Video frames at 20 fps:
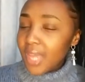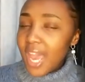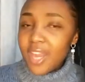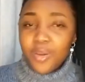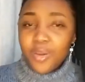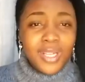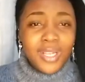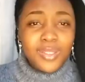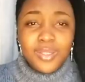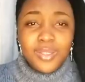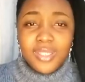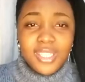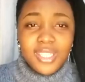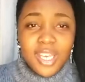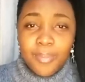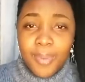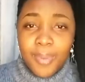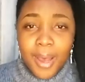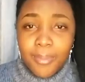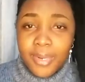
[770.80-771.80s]
want to
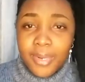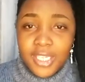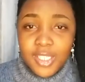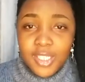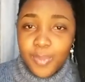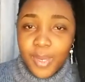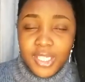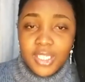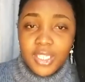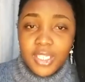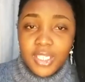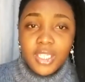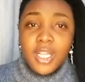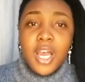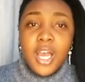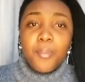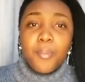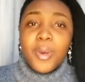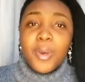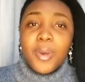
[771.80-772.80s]
say public spectacle,
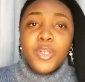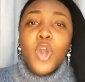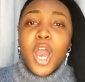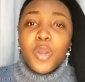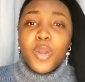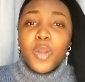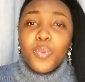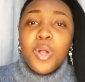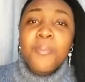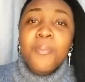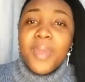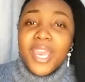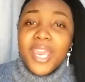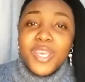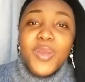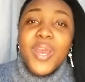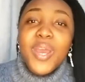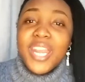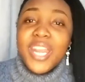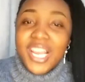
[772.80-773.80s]
but God will
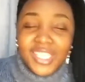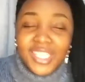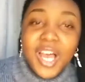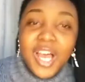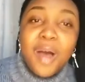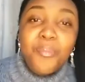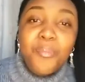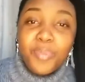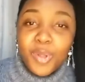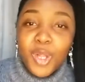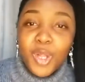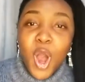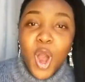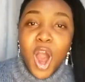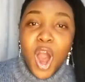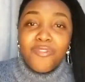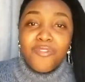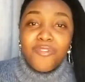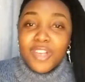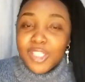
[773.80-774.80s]
make you an example
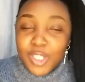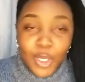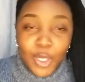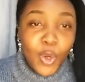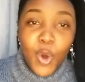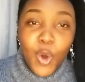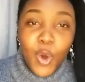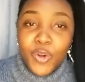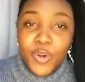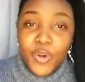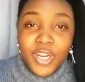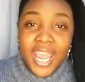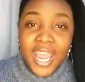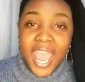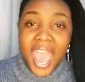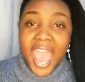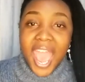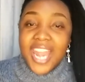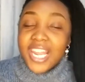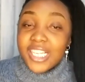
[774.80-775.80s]
of his glory
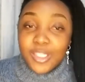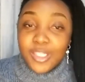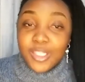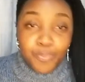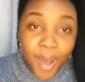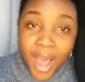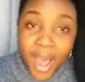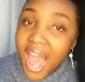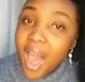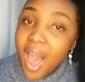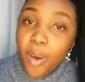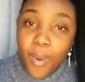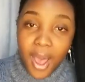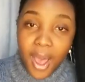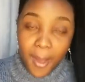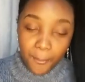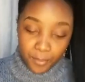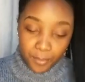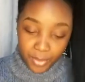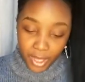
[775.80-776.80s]
and his
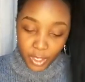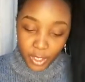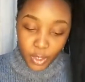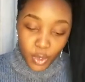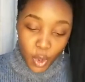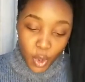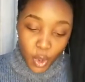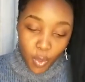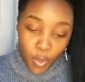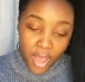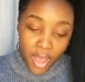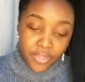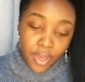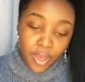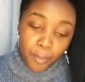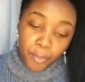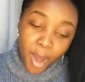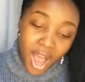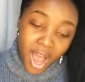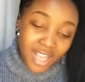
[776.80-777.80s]
power. You know,
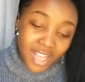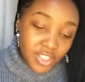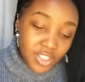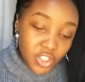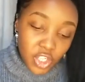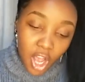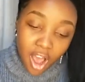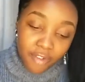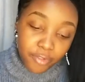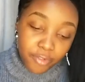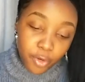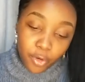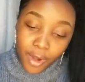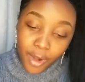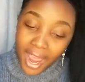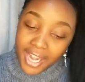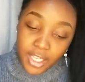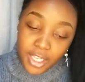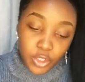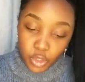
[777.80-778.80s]
the posture of
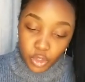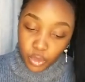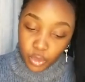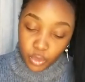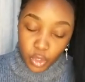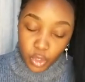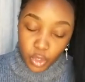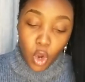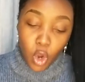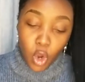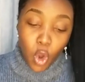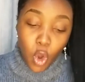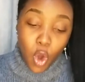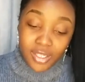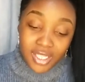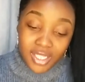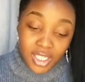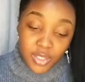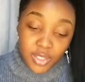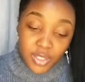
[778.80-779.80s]
gratitude
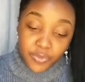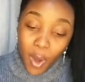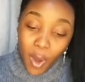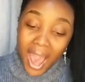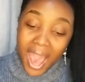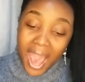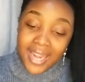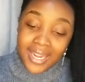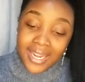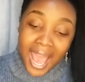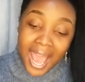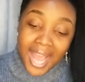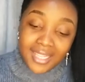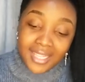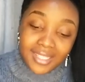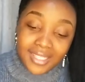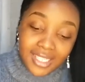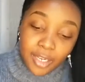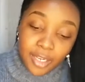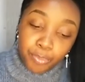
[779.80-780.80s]
causes for
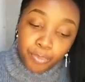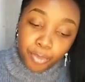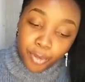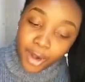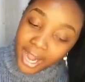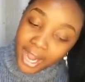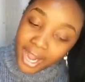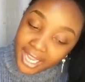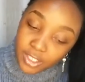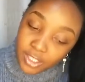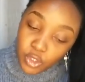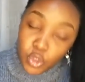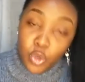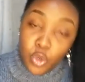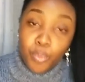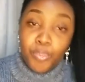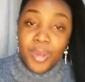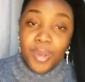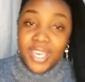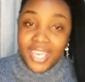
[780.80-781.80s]
unanswered prayers
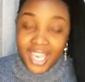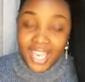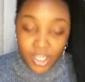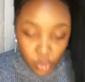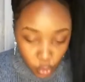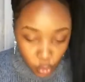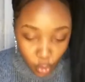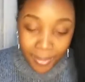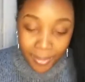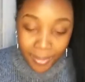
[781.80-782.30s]
to begin to